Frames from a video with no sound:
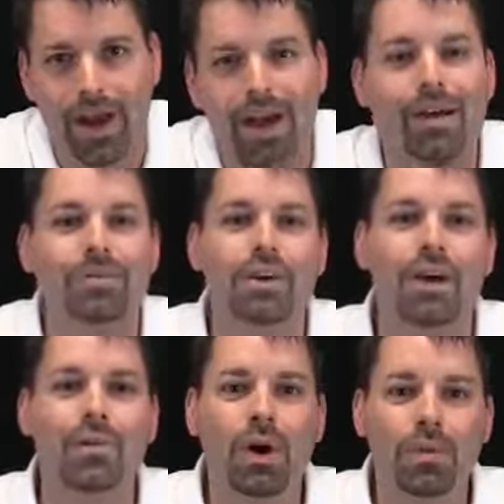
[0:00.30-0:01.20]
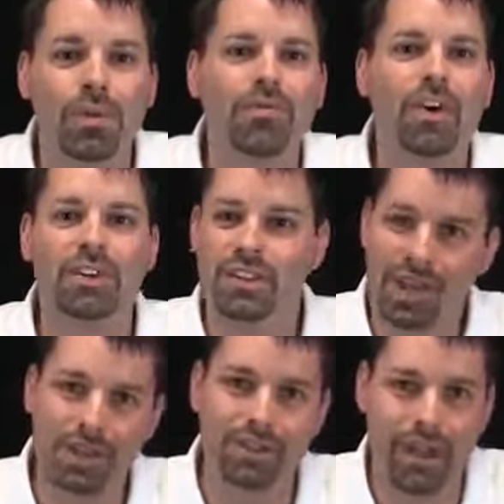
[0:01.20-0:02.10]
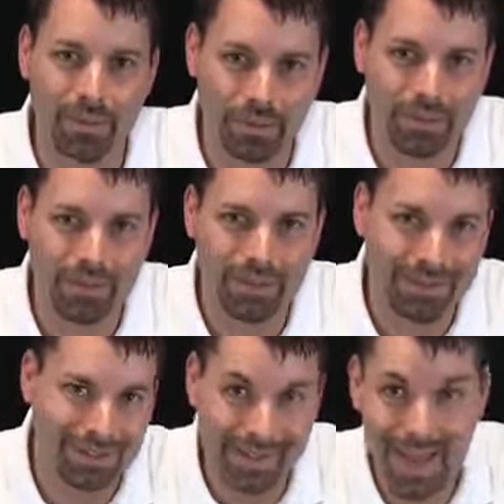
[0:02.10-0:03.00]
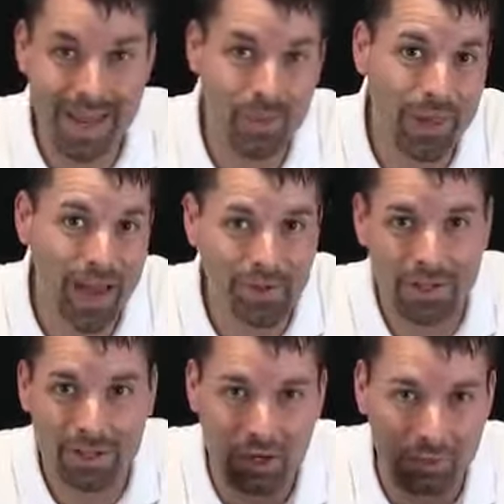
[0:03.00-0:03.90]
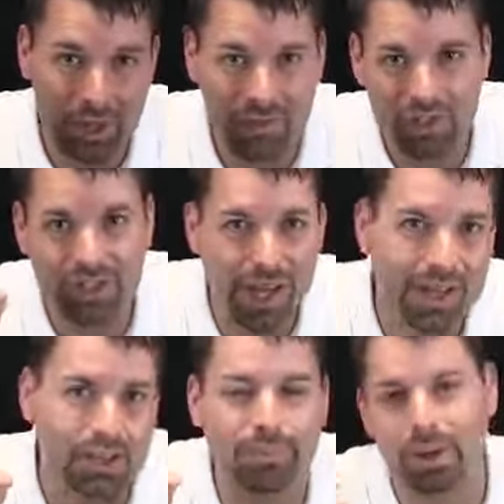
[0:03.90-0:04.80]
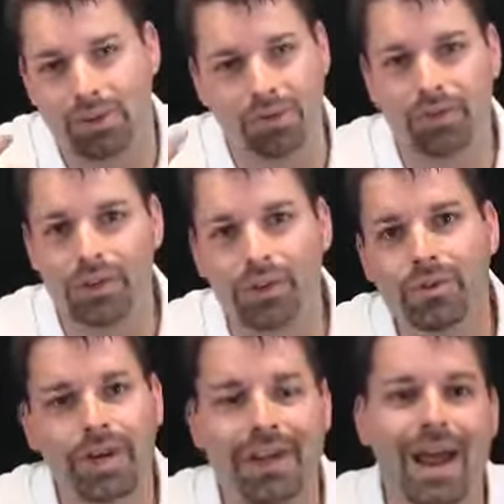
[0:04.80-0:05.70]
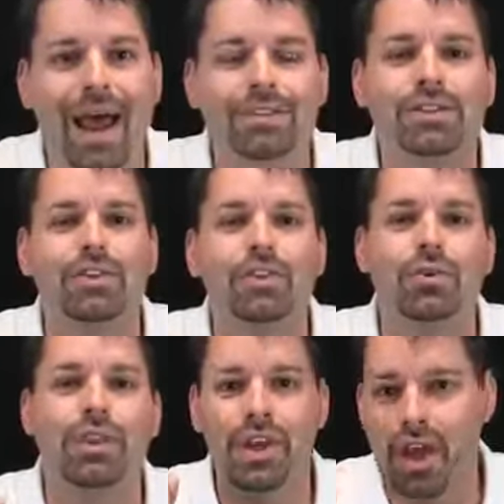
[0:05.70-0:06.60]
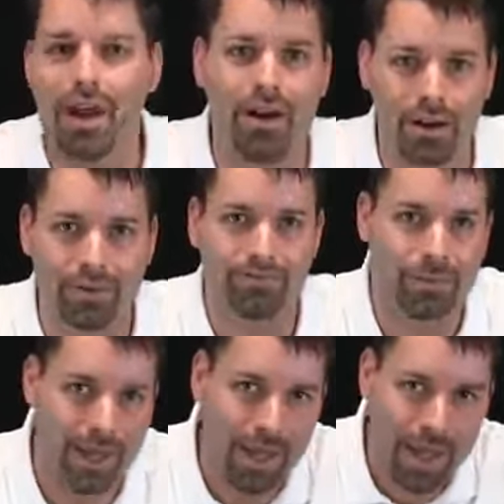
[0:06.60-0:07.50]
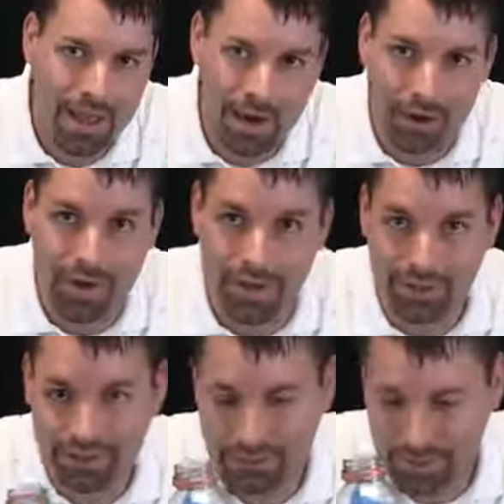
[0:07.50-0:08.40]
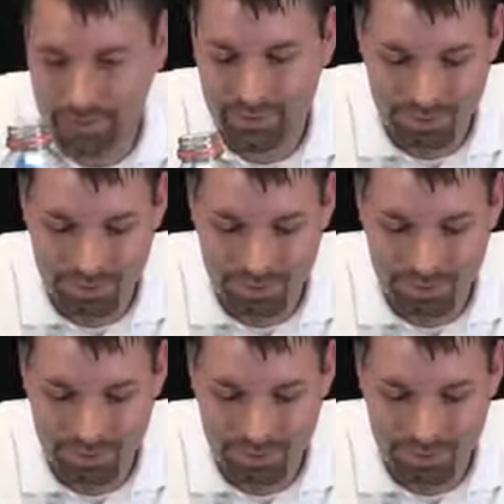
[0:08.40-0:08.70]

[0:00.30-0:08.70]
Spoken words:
Hi, I'm Jared. Welcome to Fun Science Demos. Today we have a little bit of a science puzzle for you, and it has to do with air. Here it is.